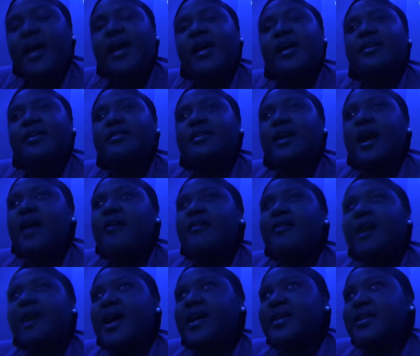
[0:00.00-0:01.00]
And
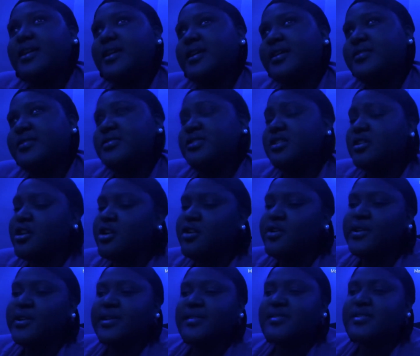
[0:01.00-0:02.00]
I can't sit here
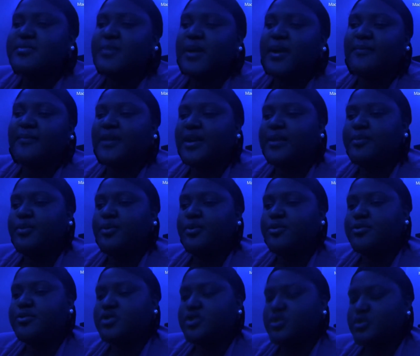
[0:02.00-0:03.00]
and expect
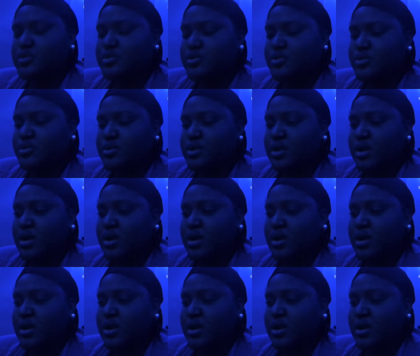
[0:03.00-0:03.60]
people to